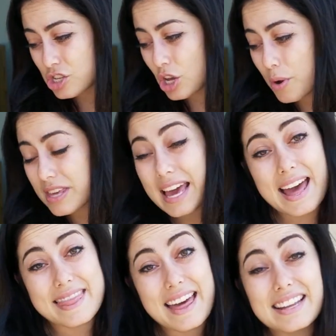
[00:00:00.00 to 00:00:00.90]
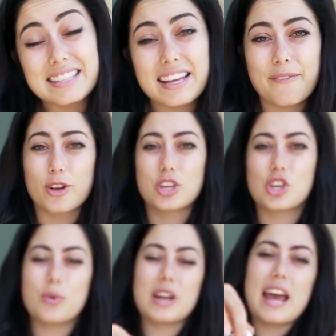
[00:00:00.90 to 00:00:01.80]
So yeah, that is it for
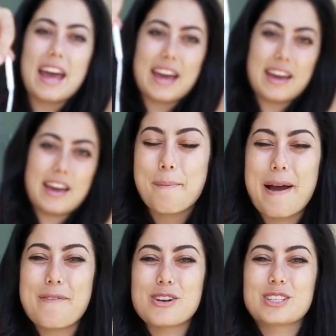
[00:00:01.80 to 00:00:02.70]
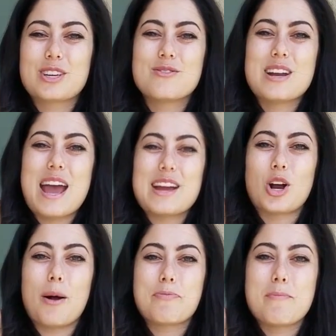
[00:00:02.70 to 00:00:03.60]
Q&A. My first Q&A,
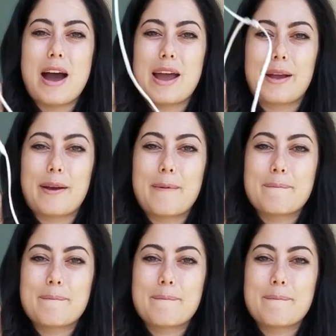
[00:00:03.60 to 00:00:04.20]
drop the mic.